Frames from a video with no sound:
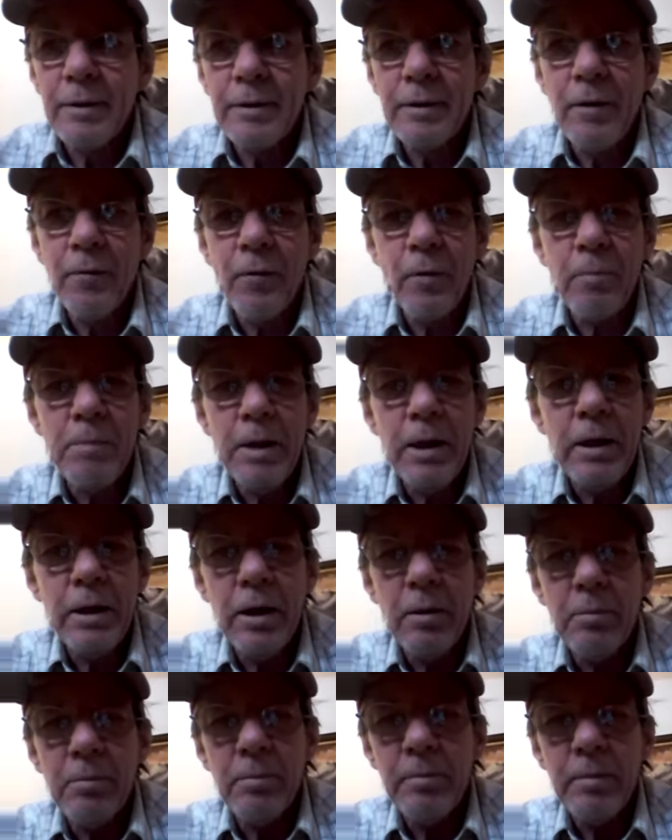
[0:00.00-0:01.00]
different
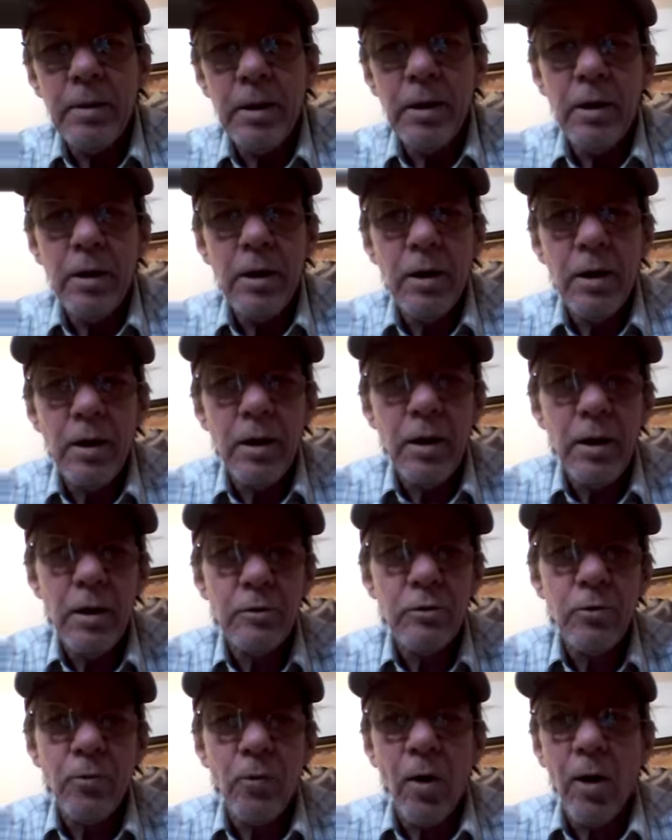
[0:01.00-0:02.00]
medium
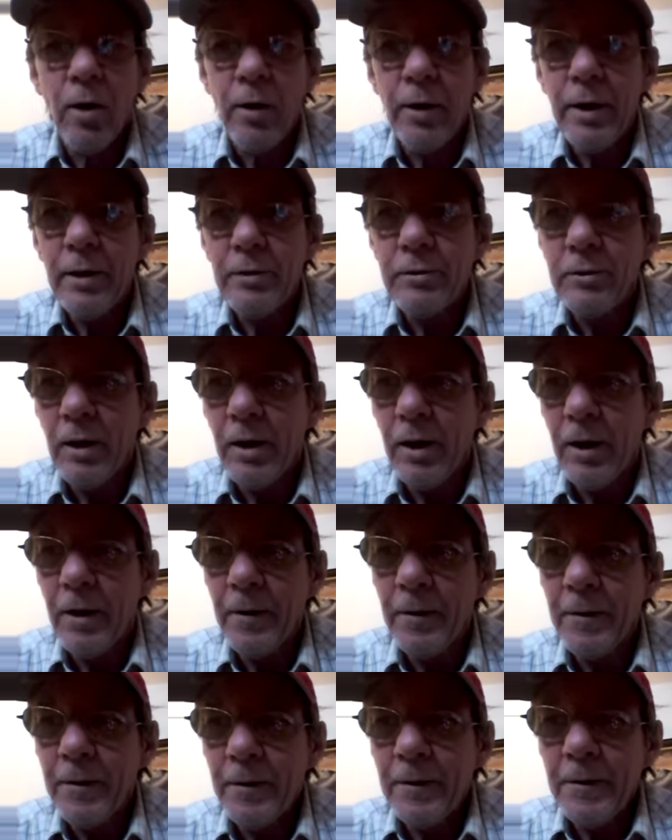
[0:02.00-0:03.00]
as far as
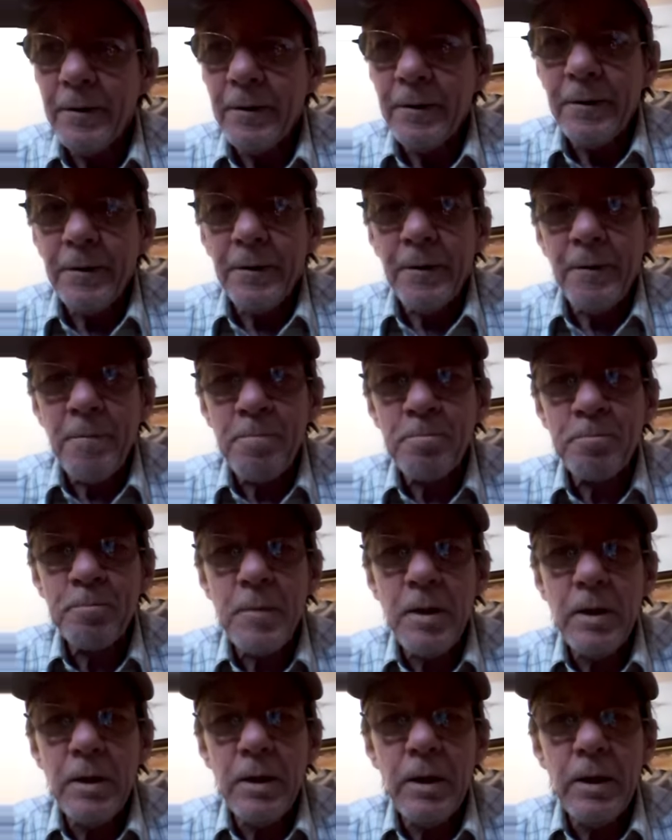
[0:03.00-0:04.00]
uh,
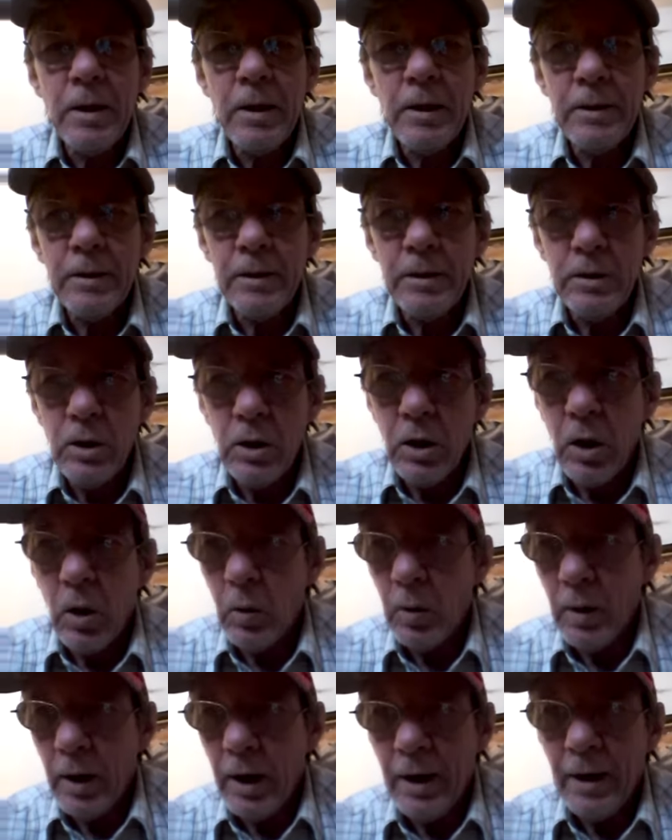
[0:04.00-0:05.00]
you
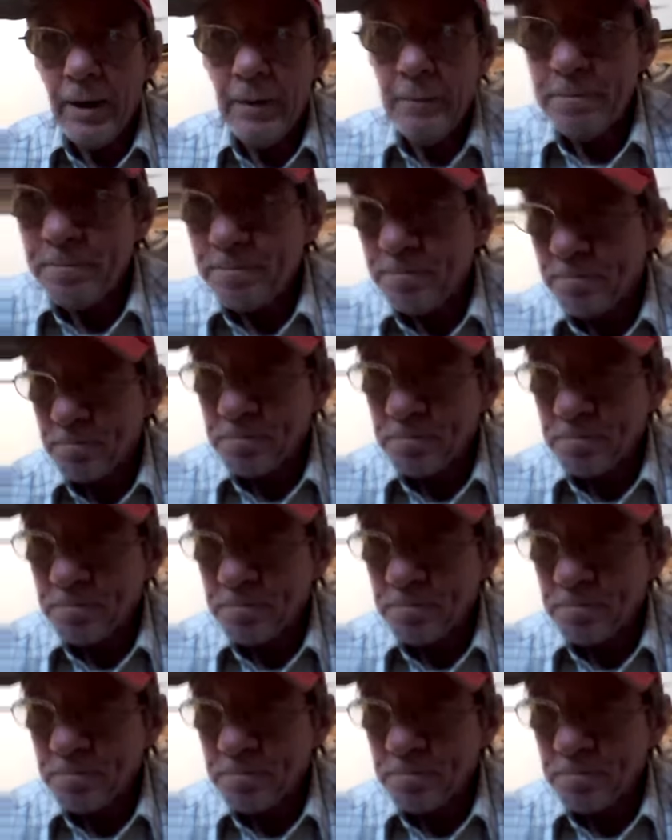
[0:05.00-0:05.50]
know um,